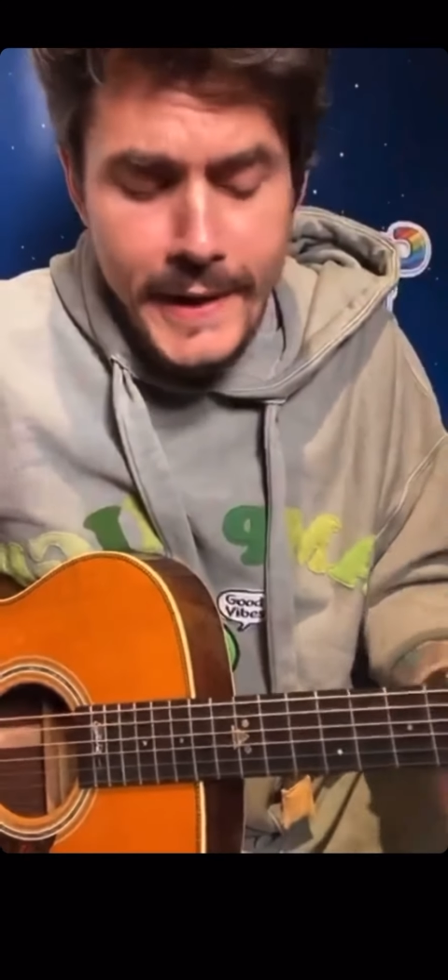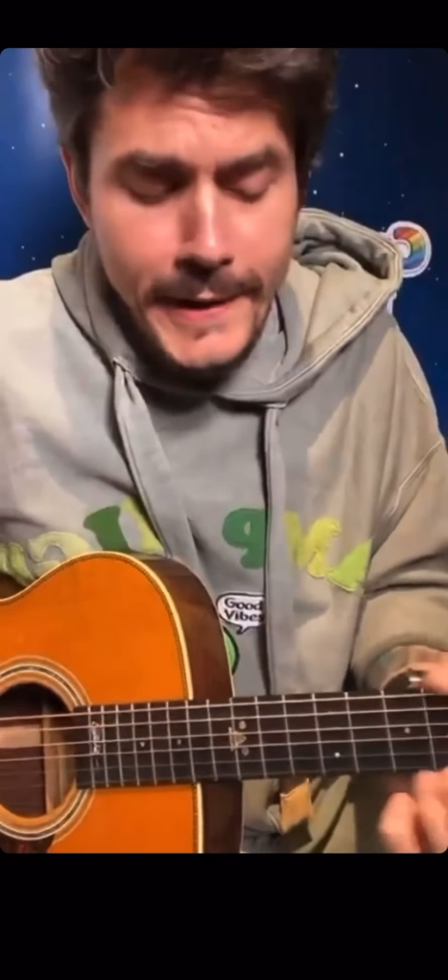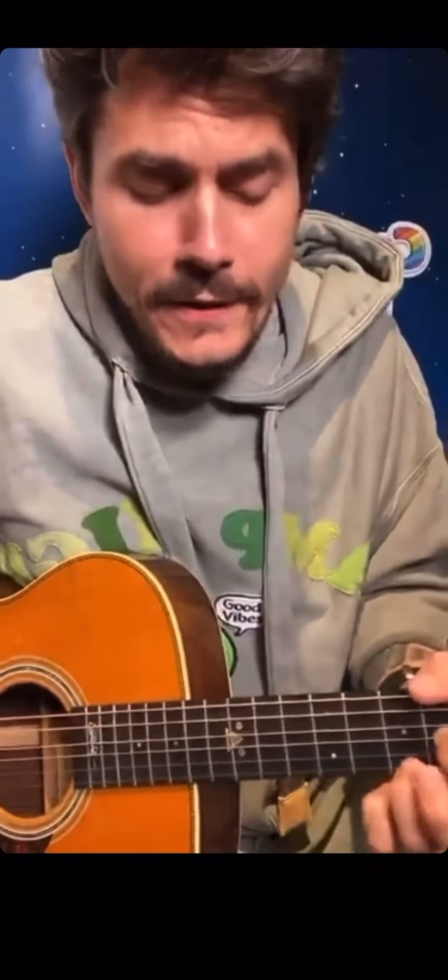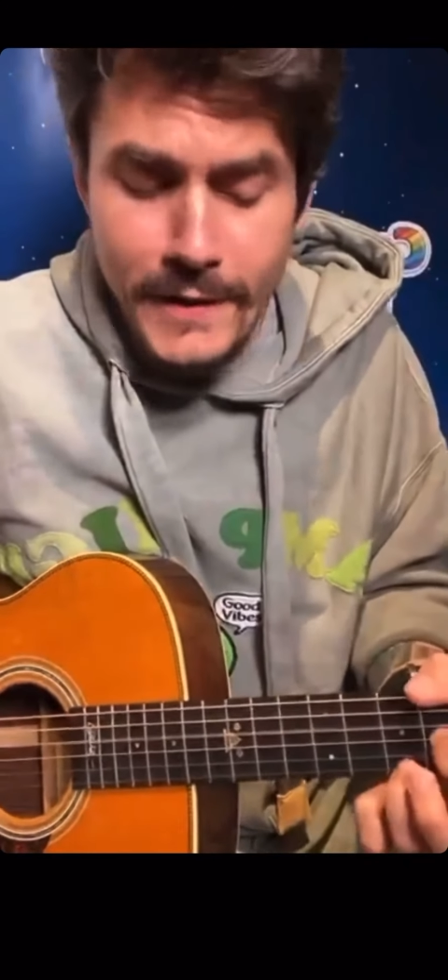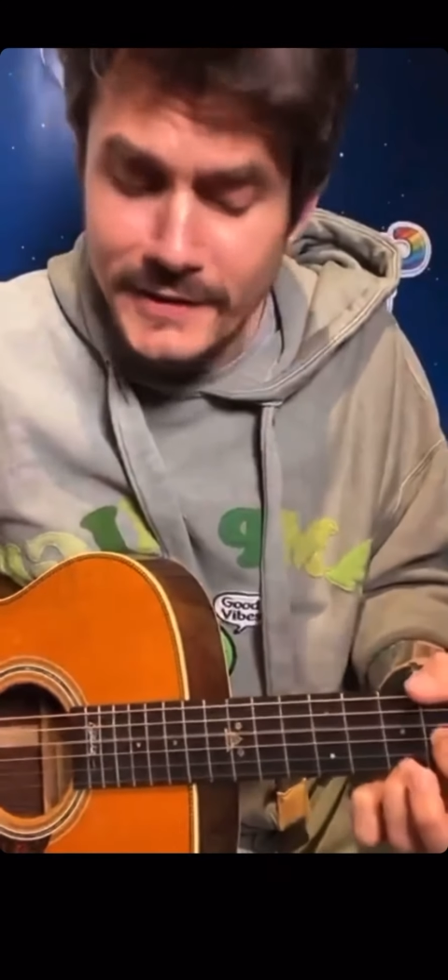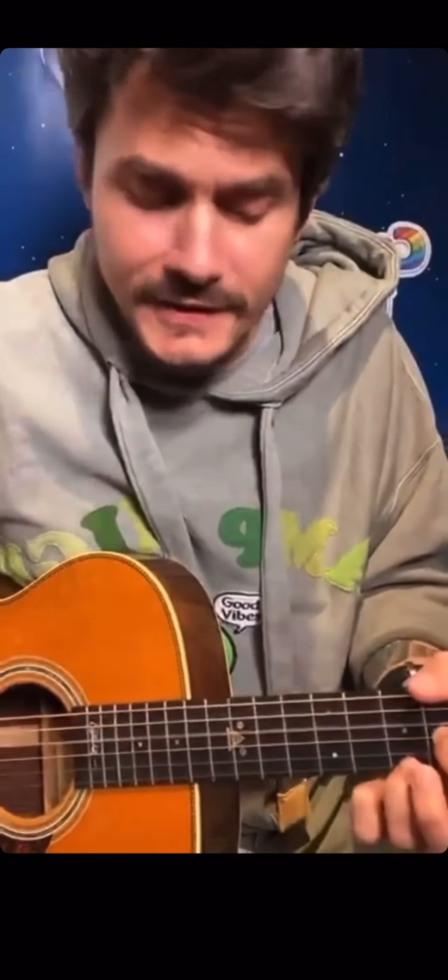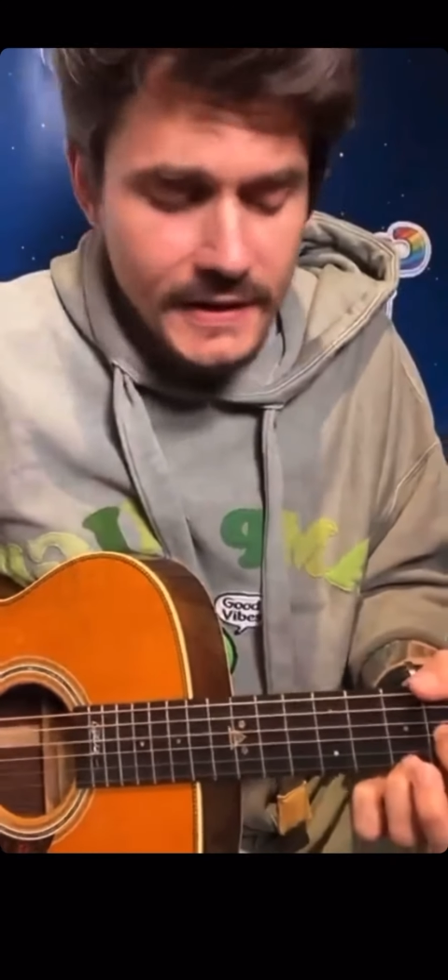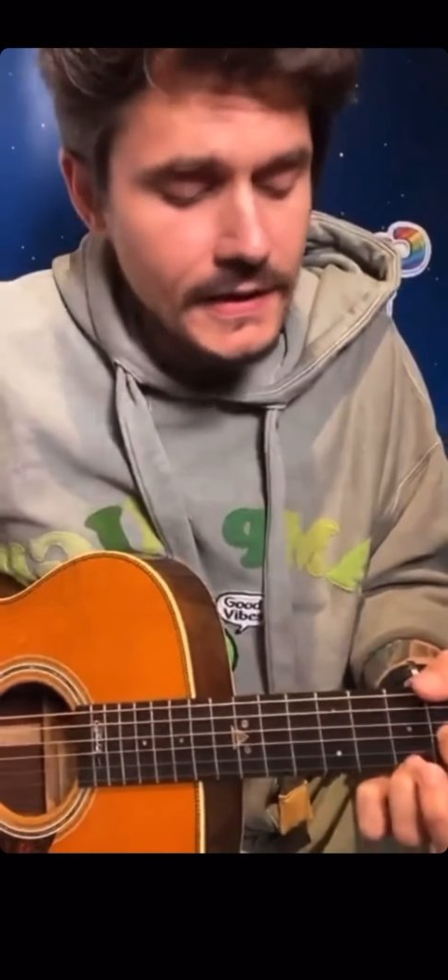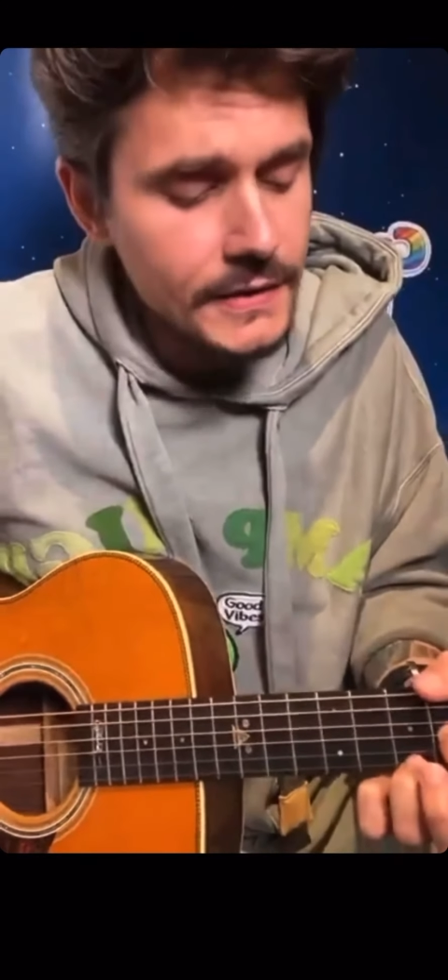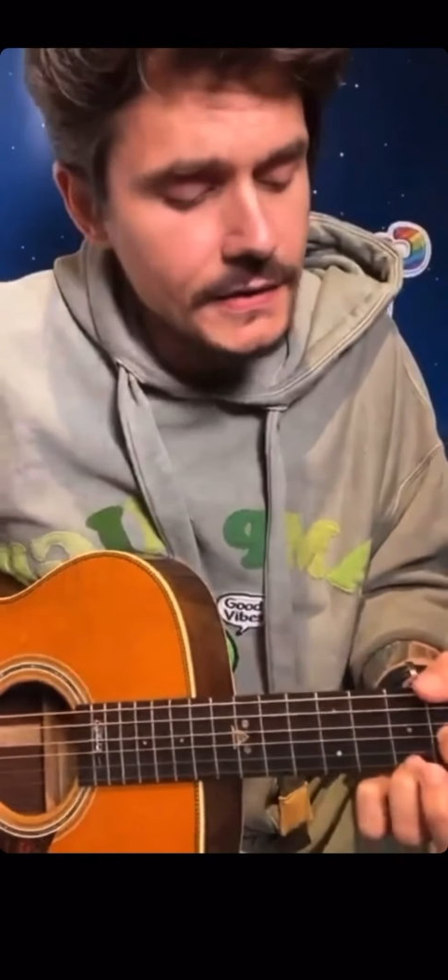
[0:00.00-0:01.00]
railway
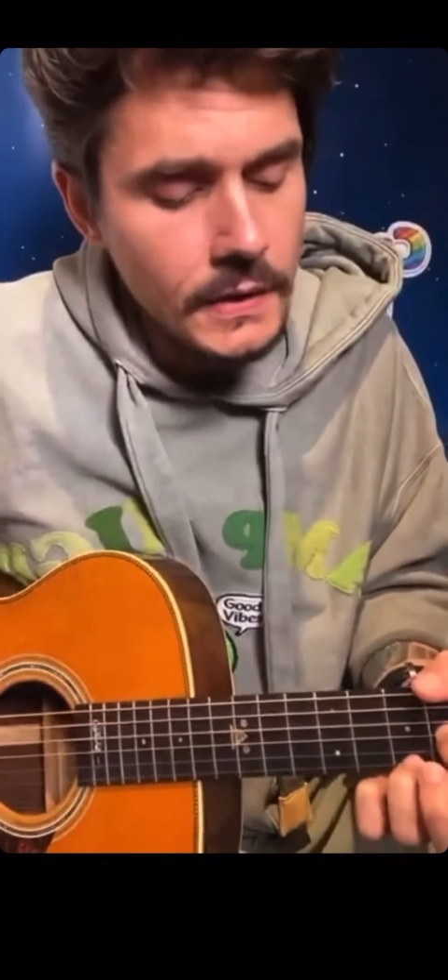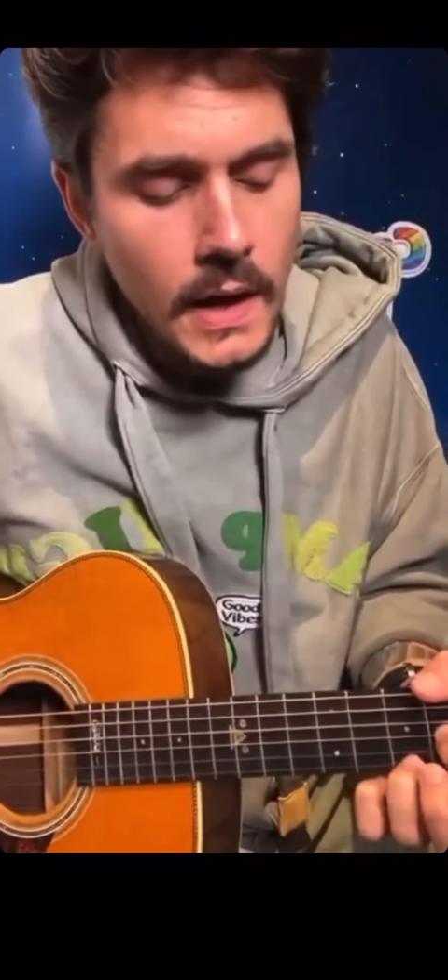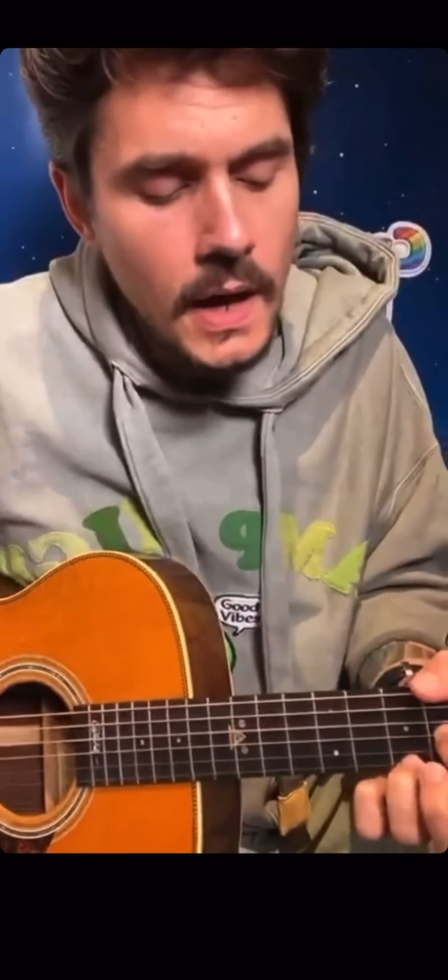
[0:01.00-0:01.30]
station,